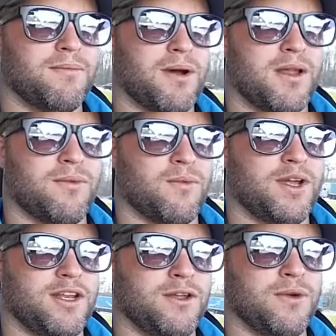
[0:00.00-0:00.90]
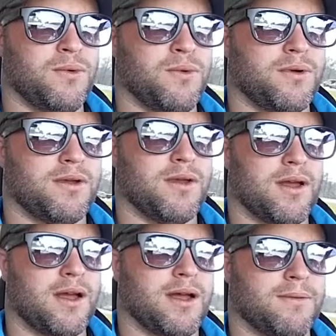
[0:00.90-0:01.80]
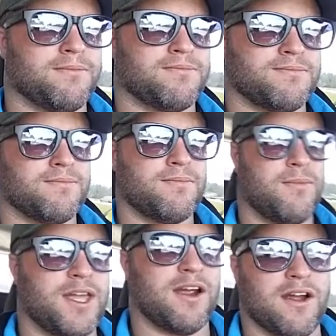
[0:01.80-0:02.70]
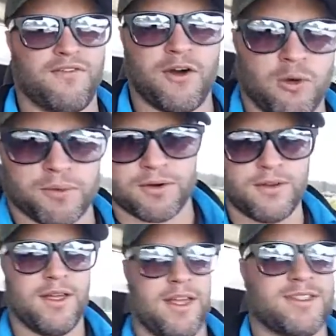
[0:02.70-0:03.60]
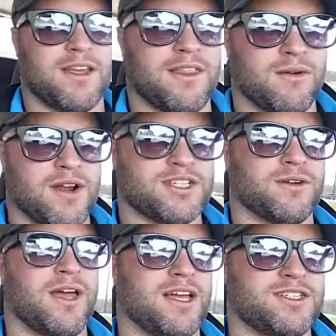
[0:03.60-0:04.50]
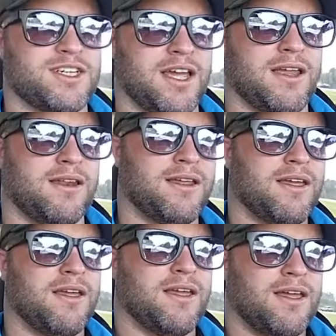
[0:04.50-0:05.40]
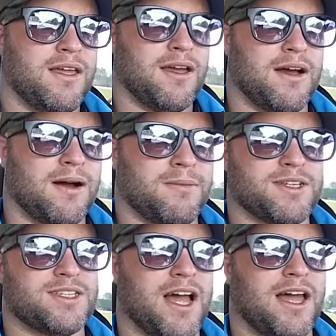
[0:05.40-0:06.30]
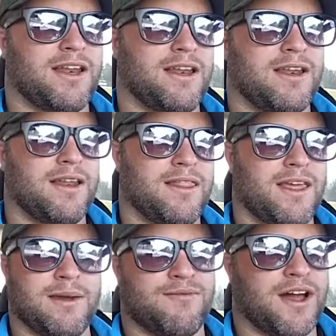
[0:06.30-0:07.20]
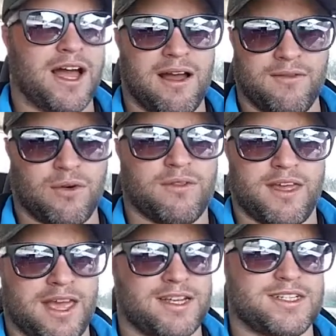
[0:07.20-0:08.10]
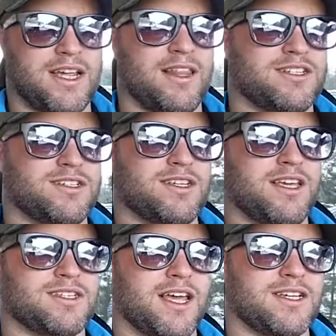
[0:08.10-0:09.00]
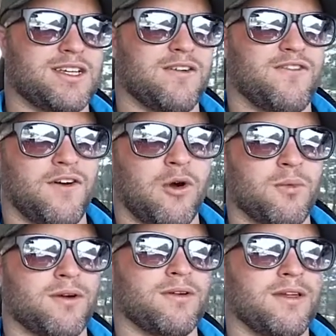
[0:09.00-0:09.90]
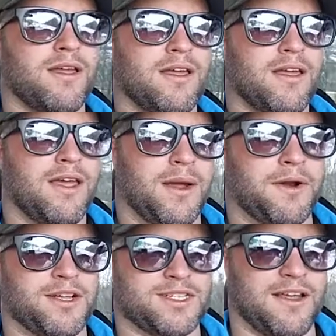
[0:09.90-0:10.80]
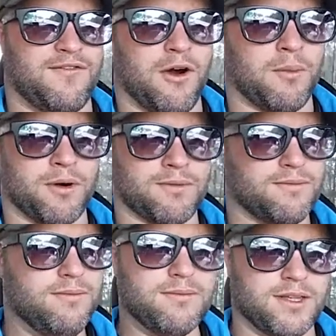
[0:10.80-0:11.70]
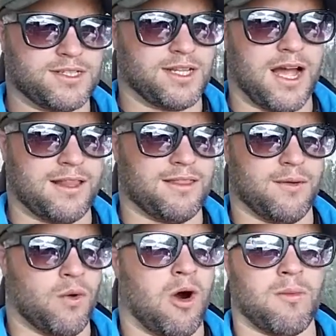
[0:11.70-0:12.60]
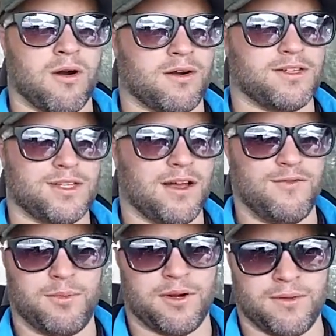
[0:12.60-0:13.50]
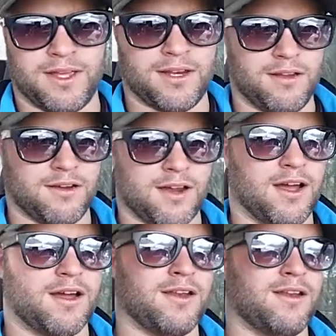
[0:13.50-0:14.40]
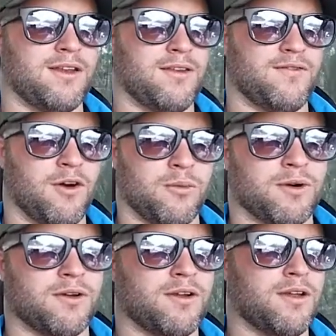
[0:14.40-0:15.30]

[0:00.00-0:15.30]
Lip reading: But we do carry a foamer. It's the original X-Jet. It's not the M5 or the X-Jet that you see. It's actually a foamer. And when I say foamer, it's not the Walmart stuff you put on the end of your gun foamer.